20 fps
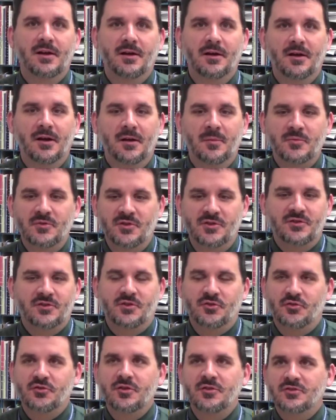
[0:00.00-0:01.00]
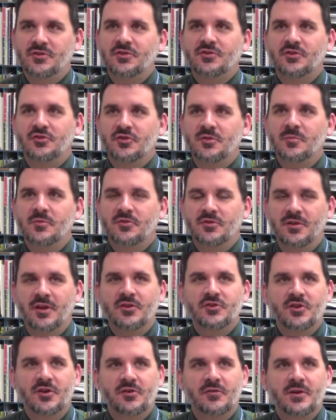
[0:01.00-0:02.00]
Um, it's, just, it's just a tribute to
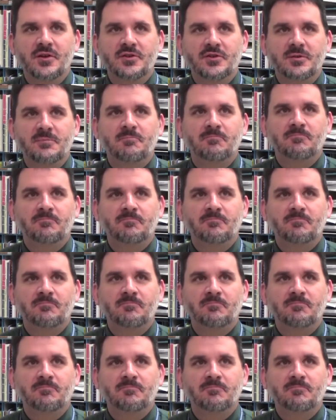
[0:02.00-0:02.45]
that generation.